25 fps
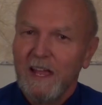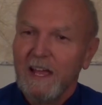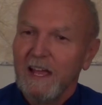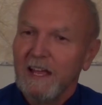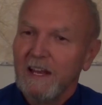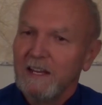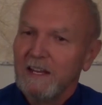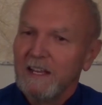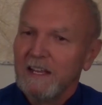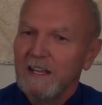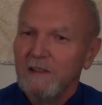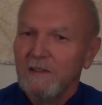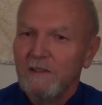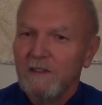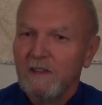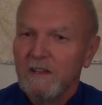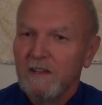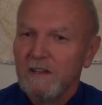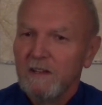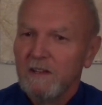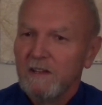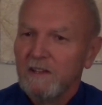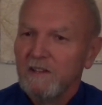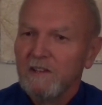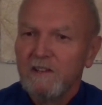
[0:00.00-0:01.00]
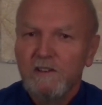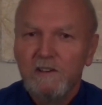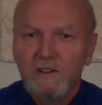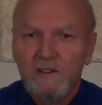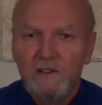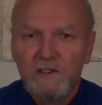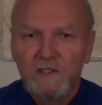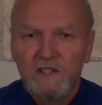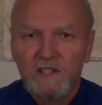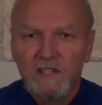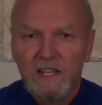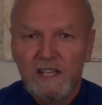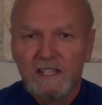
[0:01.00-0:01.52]
And in the
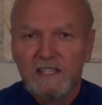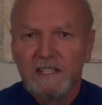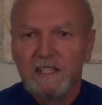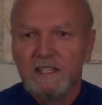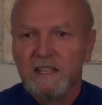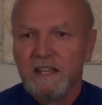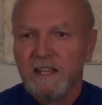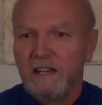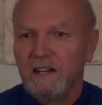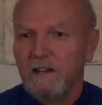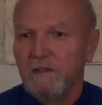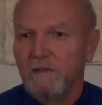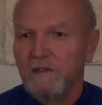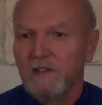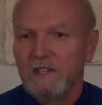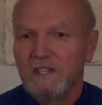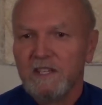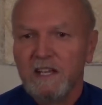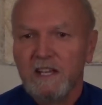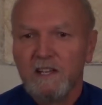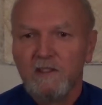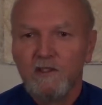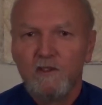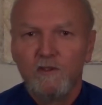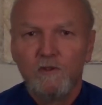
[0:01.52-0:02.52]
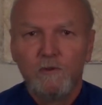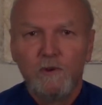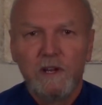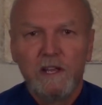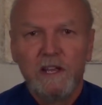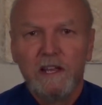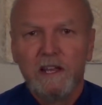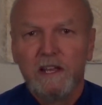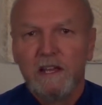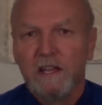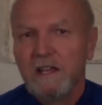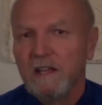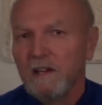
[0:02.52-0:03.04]
years since then, in the
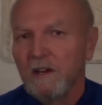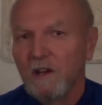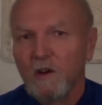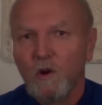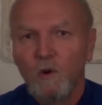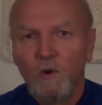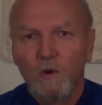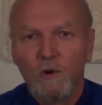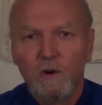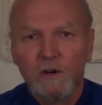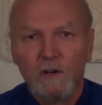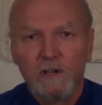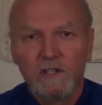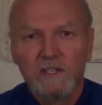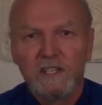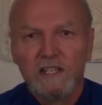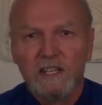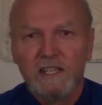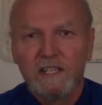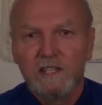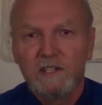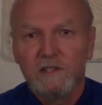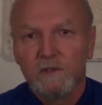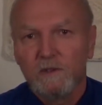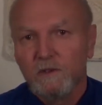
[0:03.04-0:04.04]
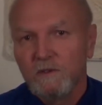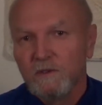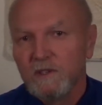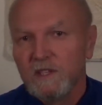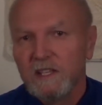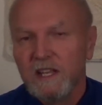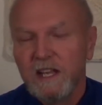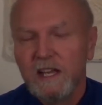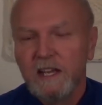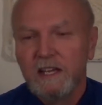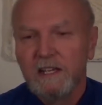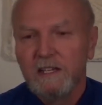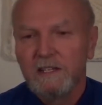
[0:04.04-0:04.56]
century and a quarter since those
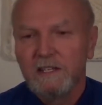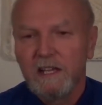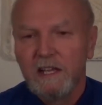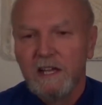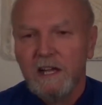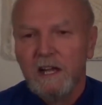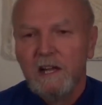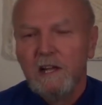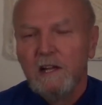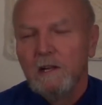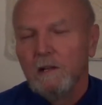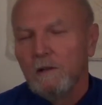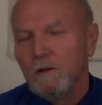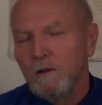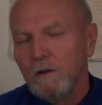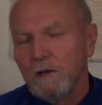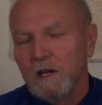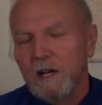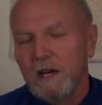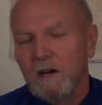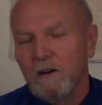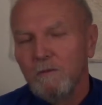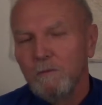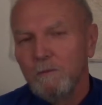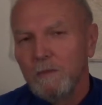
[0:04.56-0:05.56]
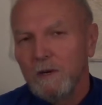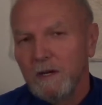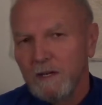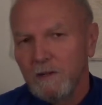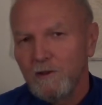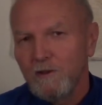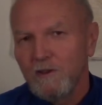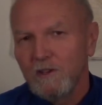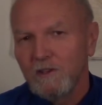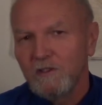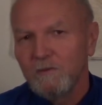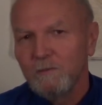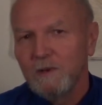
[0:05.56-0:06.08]
days, look how
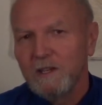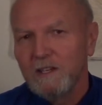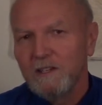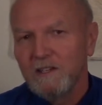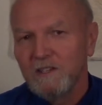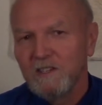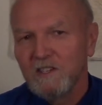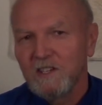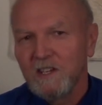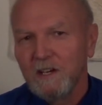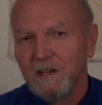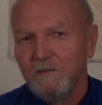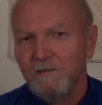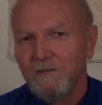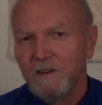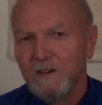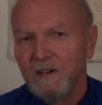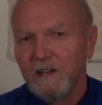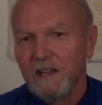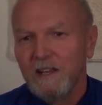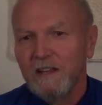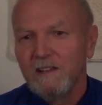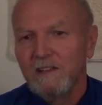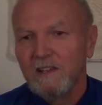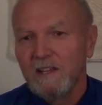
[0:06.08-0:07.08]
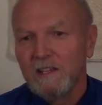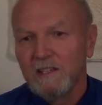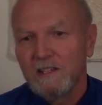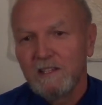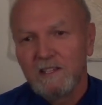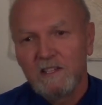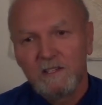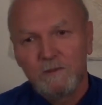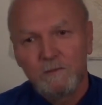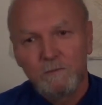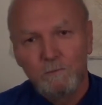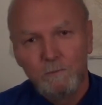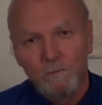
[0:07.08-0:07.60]
much has been discovered. And
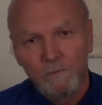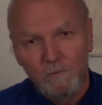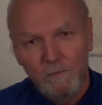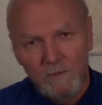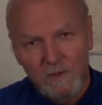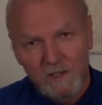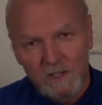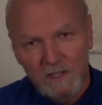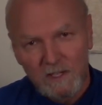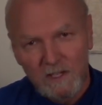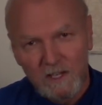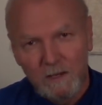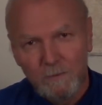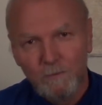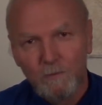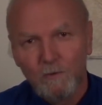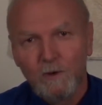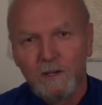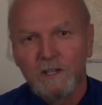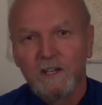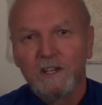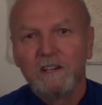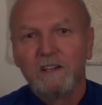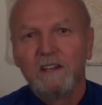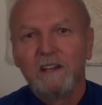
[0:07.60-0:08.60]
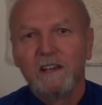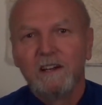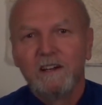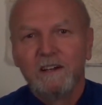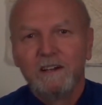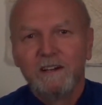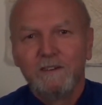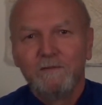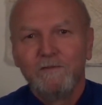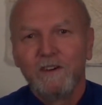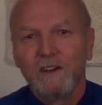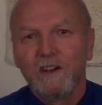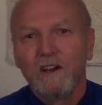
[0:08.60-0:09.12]
it's somewhat
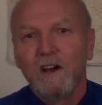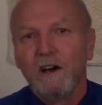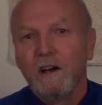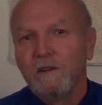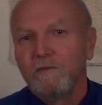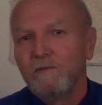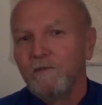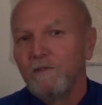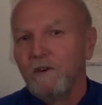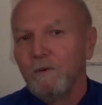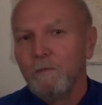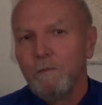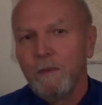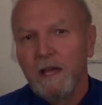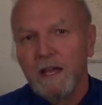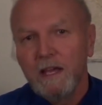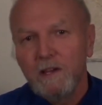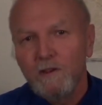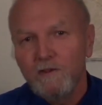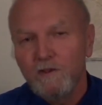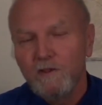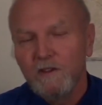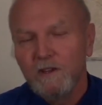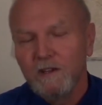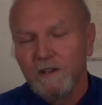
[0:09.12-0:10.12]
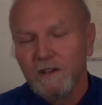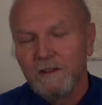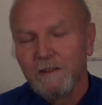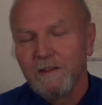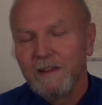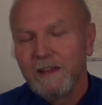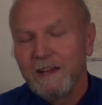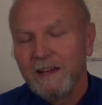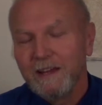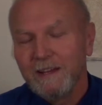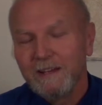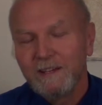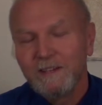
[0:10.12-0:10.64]
of a confirmation
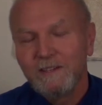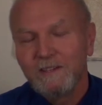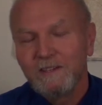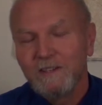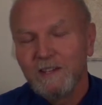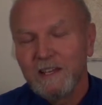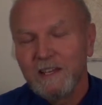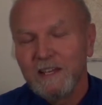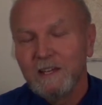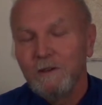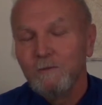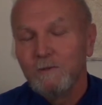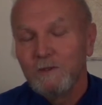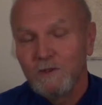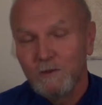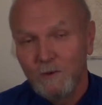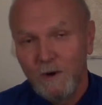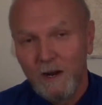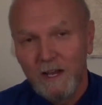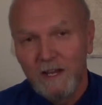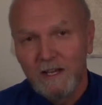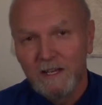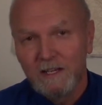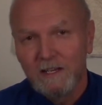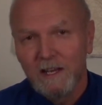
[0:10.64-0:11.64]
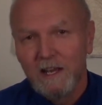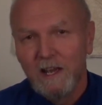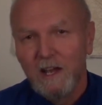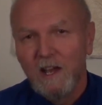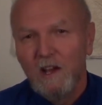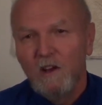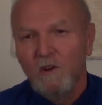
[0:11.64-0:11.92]
that he was right.